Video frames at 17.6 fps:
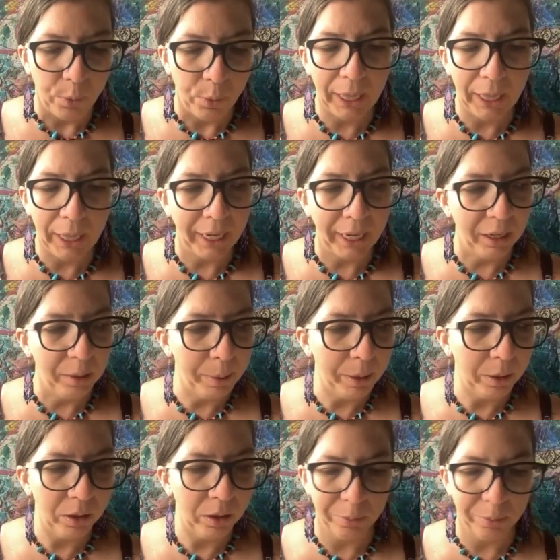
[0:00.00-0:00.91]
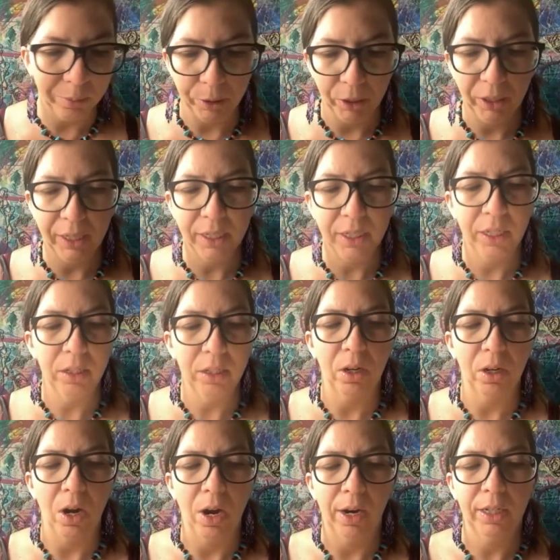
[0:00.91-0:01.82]
what I like about this book is it
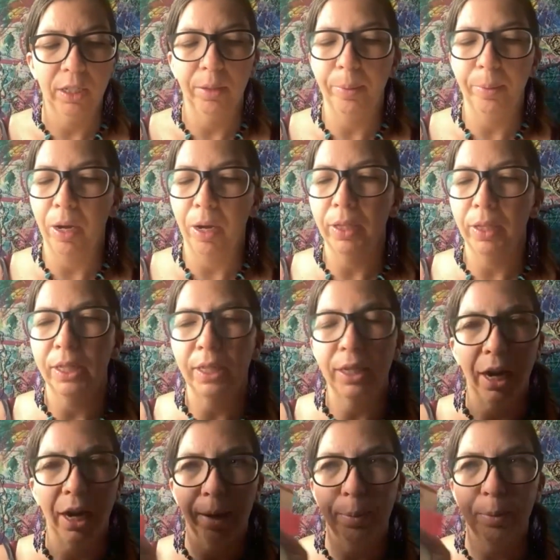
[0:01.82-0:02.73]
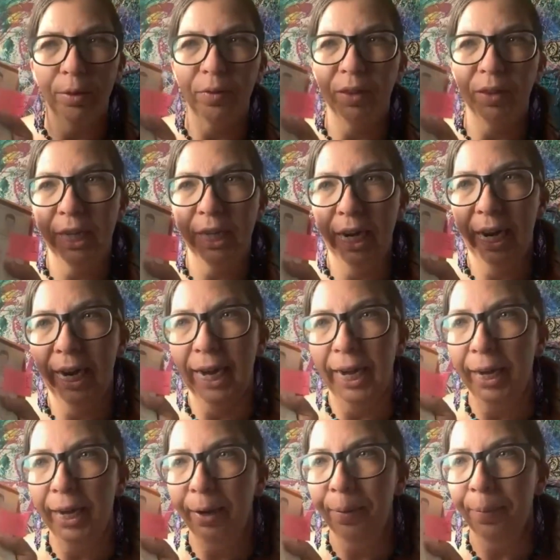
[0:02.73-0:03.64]
talks about the time of
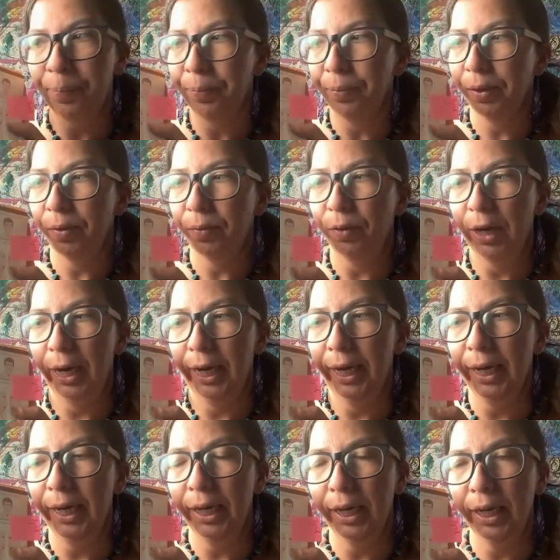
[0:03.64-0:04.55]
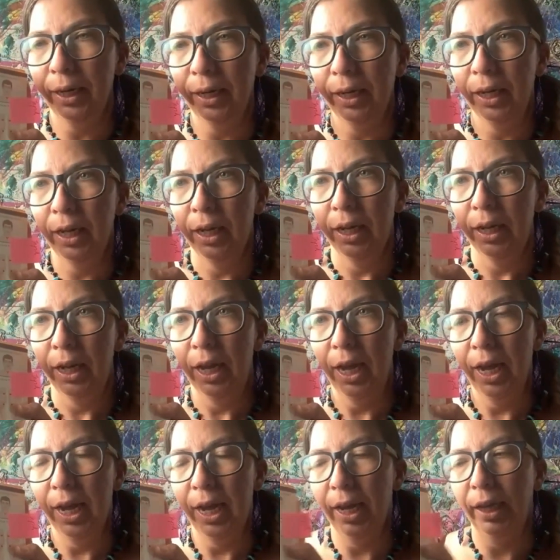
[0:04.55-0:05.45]
day, right?
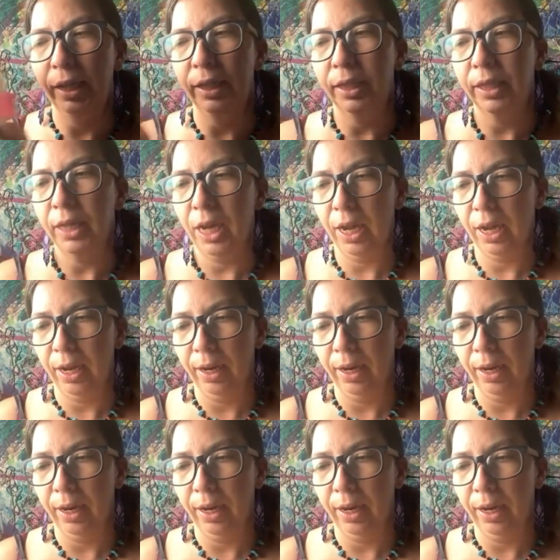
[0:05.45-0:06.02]
And